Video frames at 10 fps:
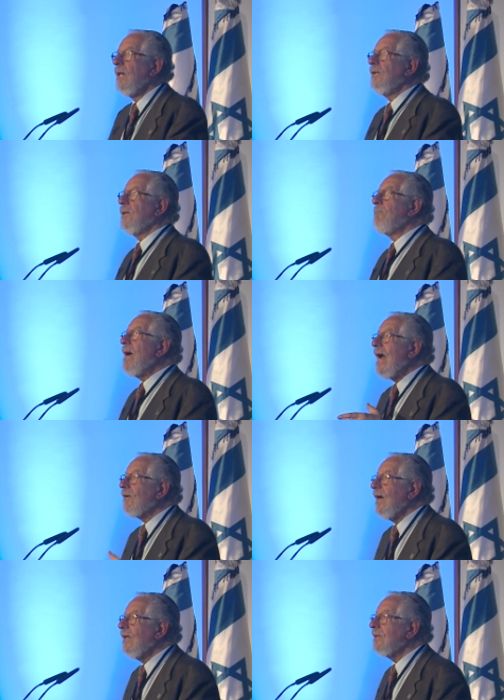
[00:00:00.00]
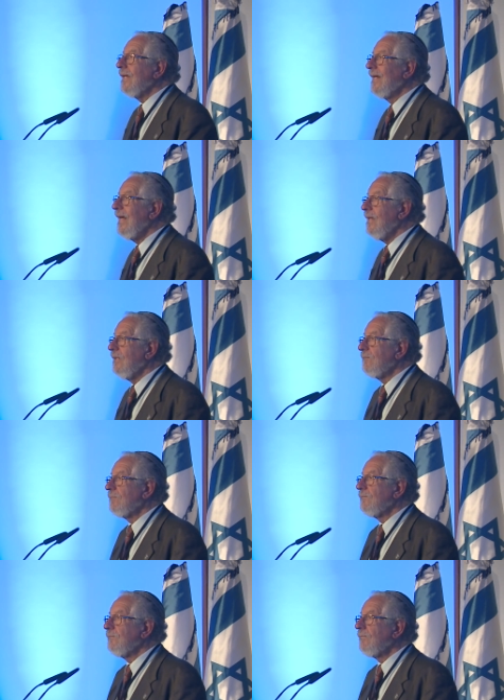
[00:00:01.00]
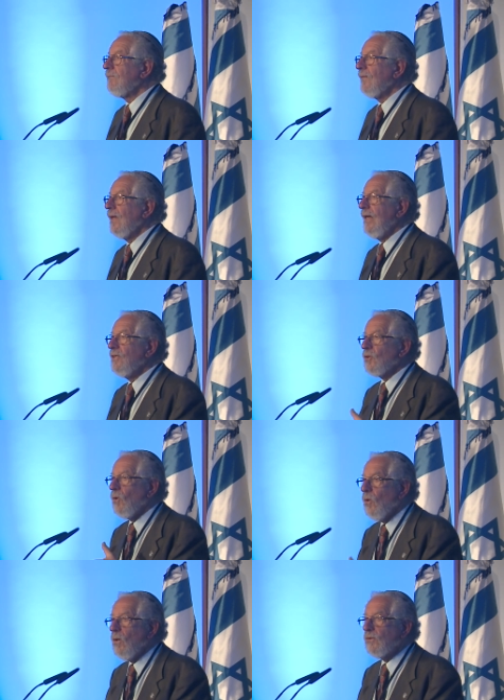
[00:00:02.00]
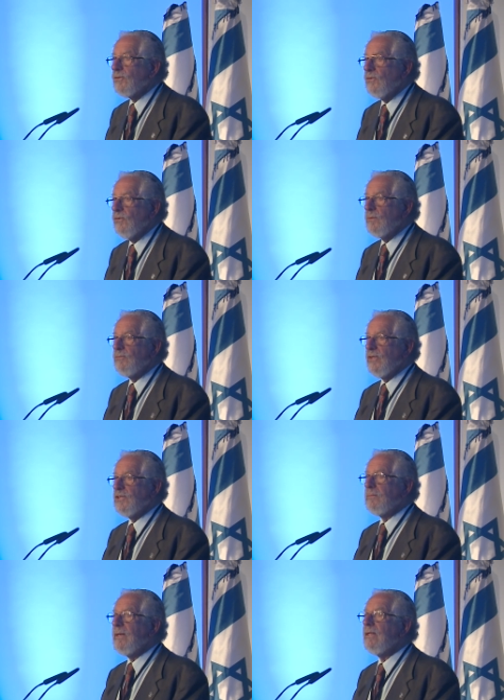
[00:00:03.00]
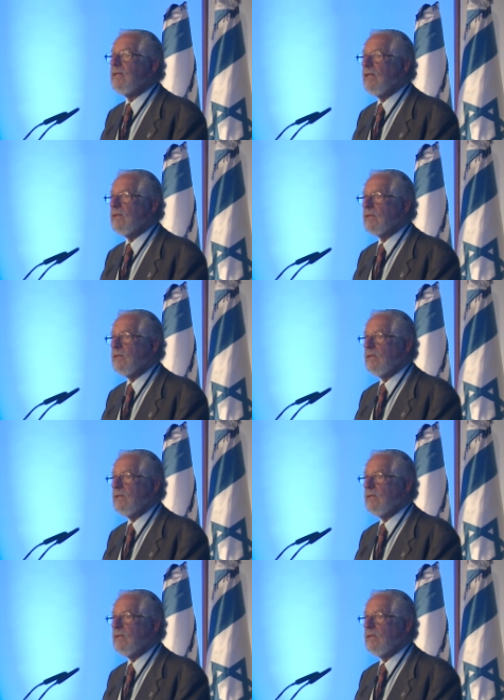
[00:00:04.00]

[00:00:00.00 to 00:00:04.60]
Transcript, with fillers: The background, again, is all through the British Mandate.